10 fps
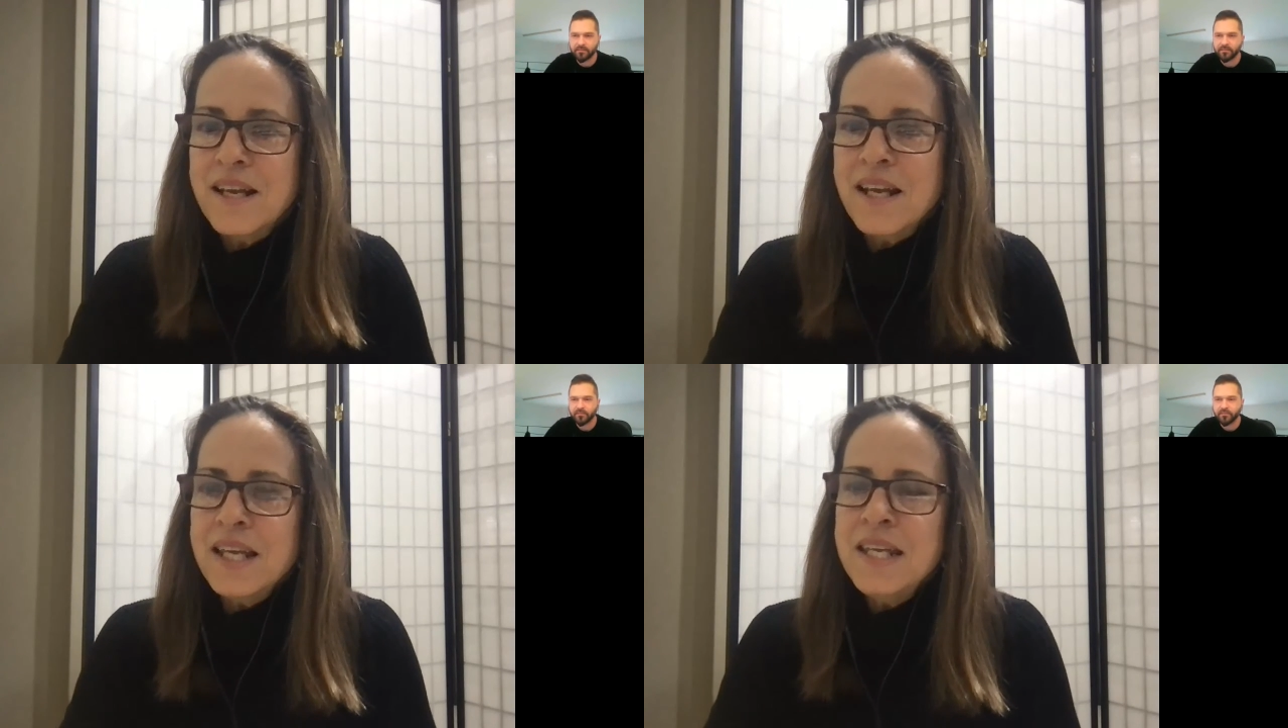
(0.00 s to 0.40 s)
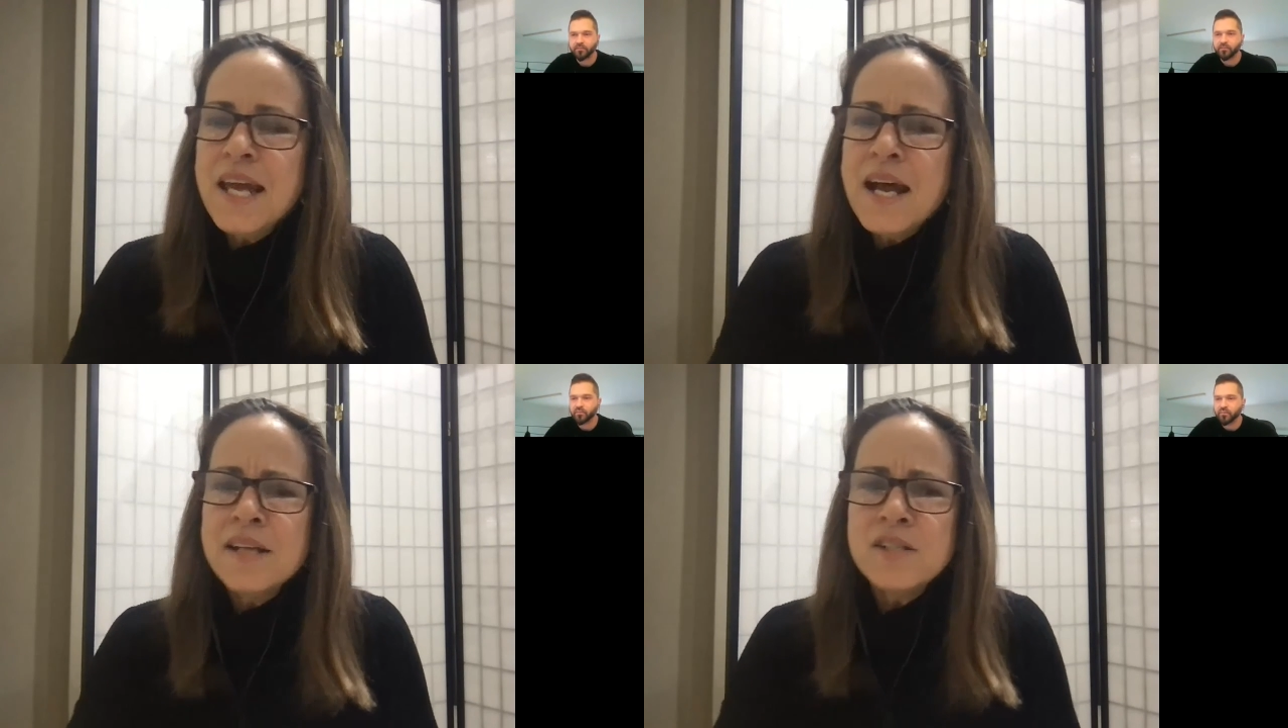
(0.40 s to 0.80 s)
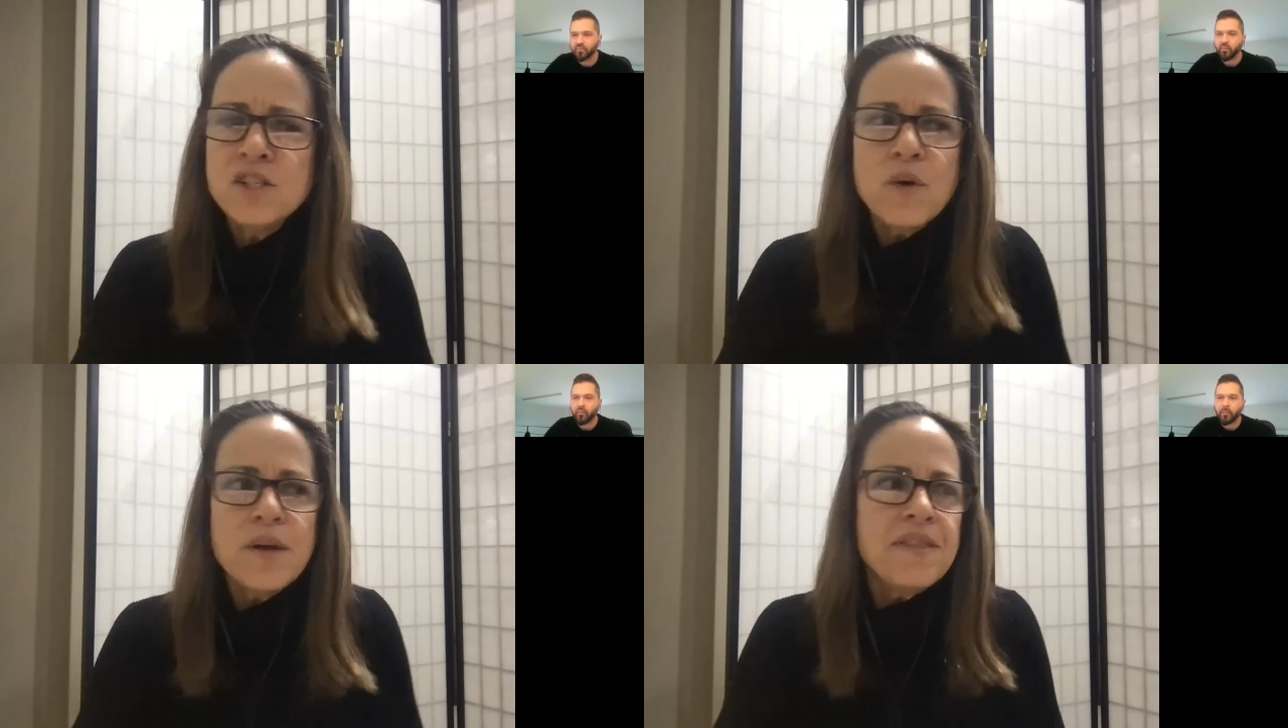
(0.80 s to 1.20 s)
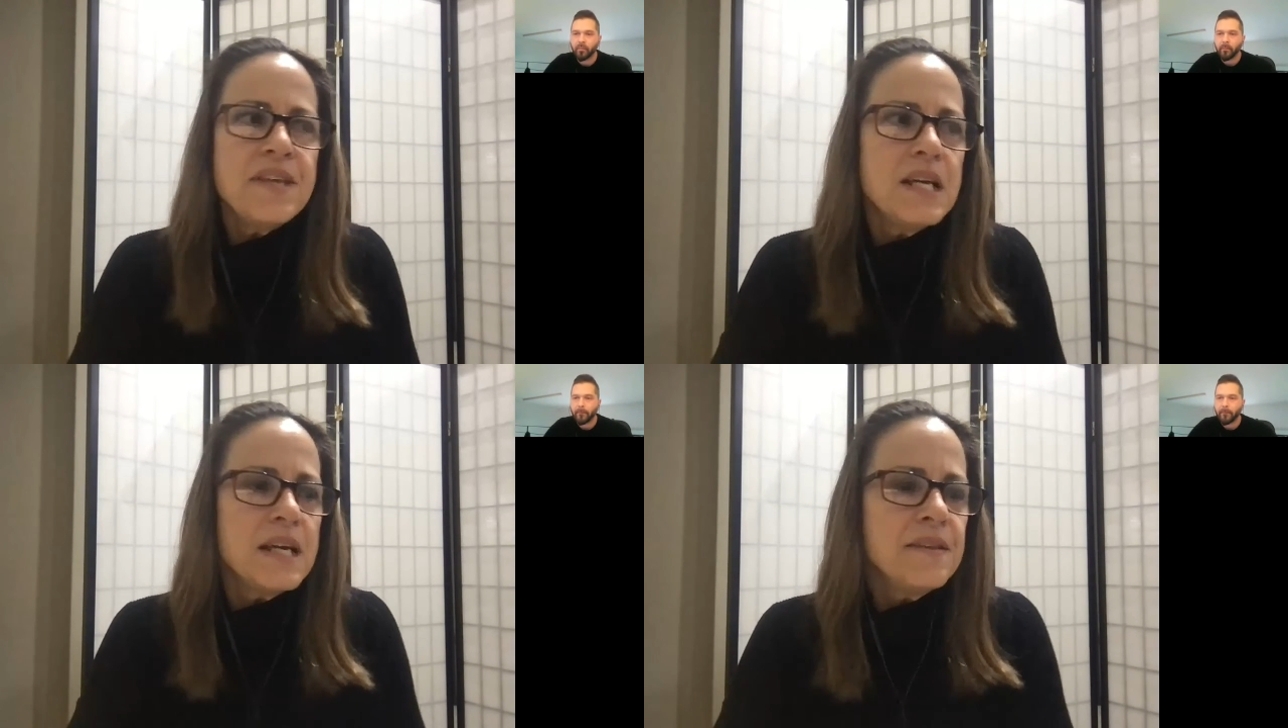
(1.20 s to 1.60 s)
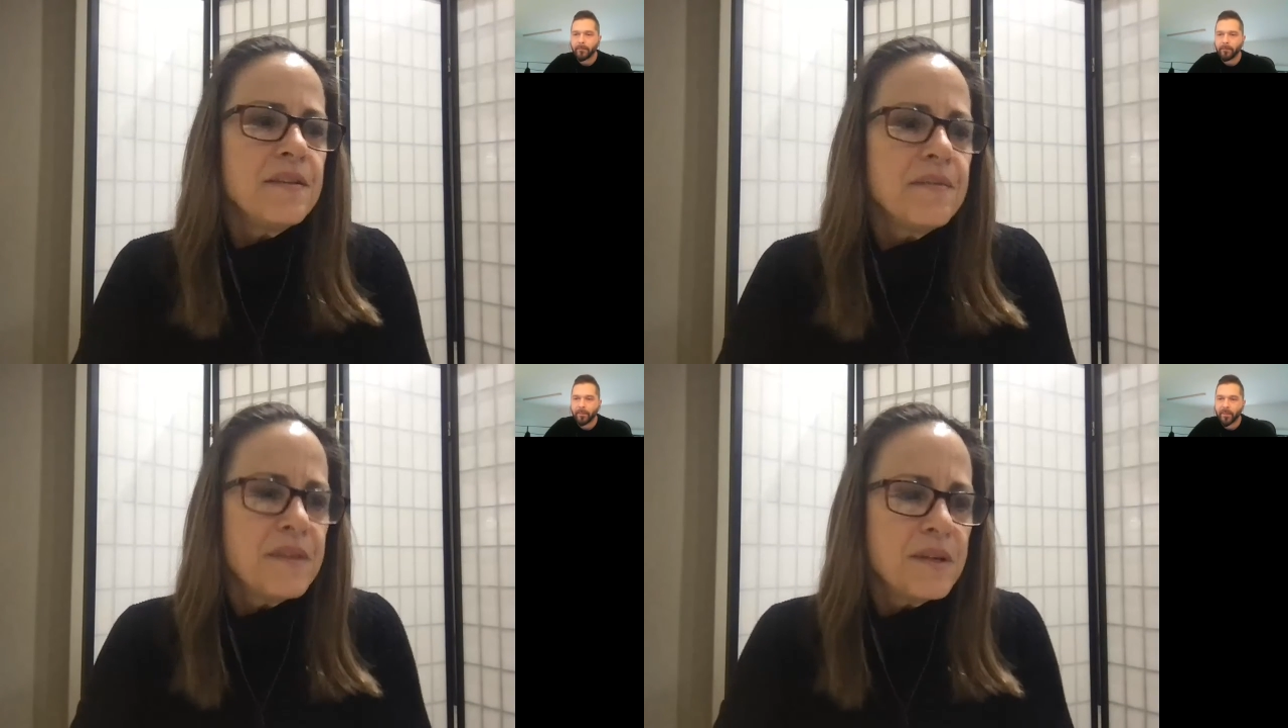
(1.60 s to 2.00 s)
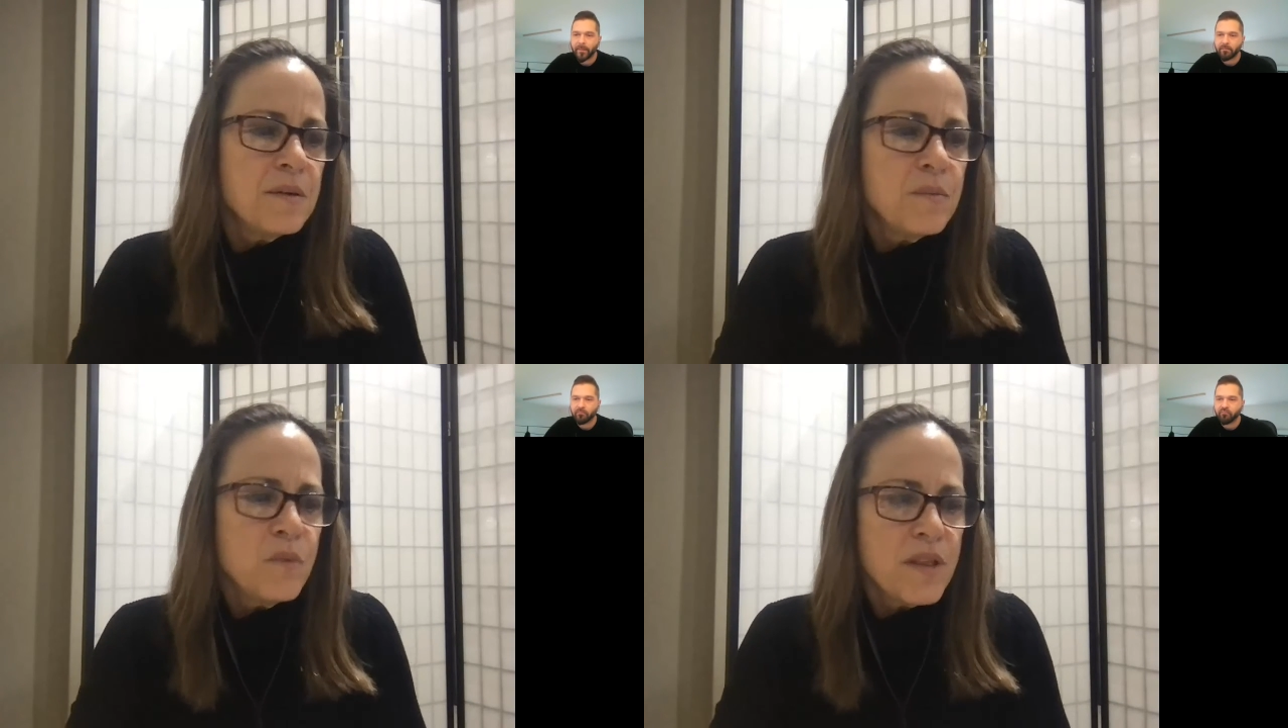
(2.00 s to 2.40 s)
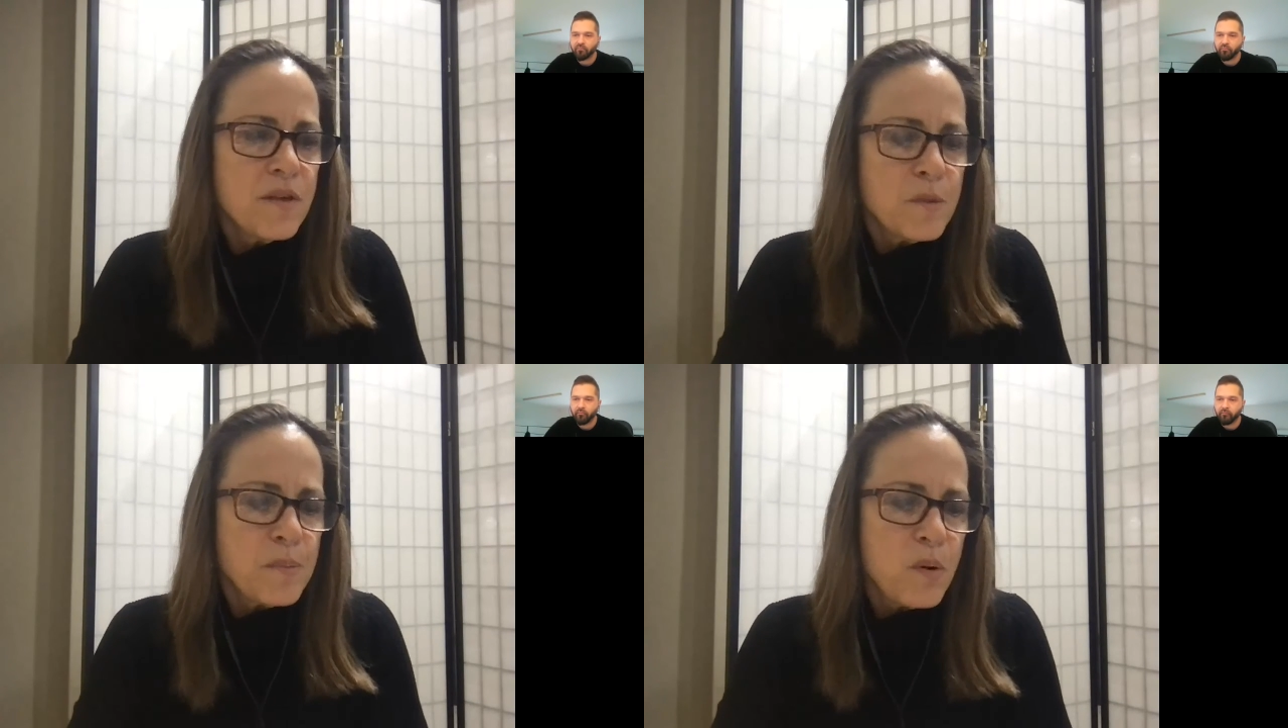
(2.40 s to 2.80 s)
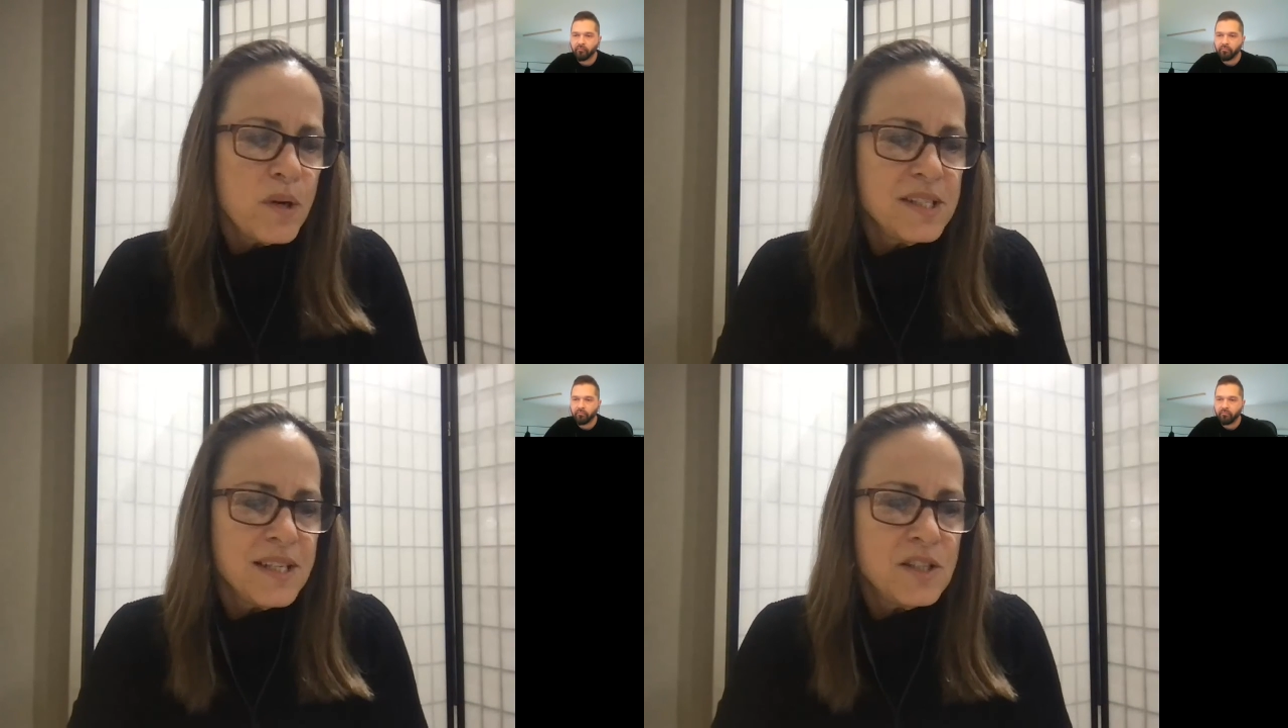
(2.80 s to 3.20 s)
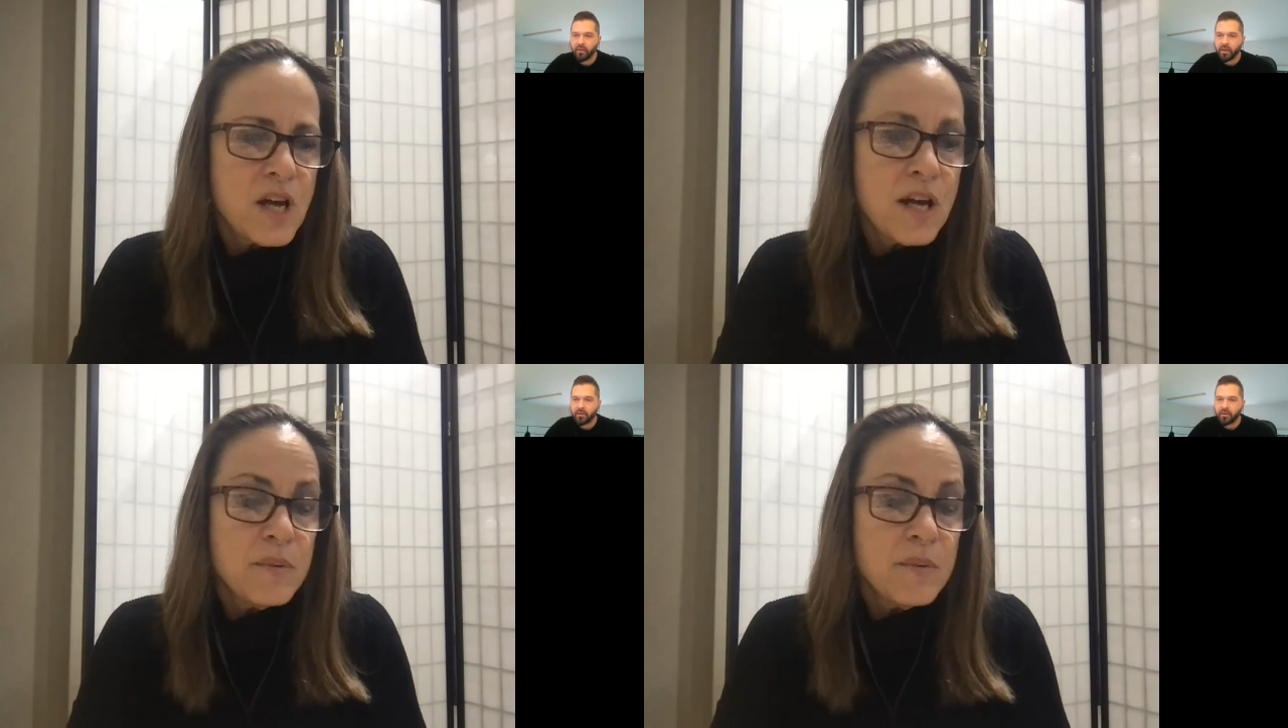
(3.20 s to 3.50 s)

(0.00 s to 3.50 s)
Yeah, so I think the one of the reports I saw, and it was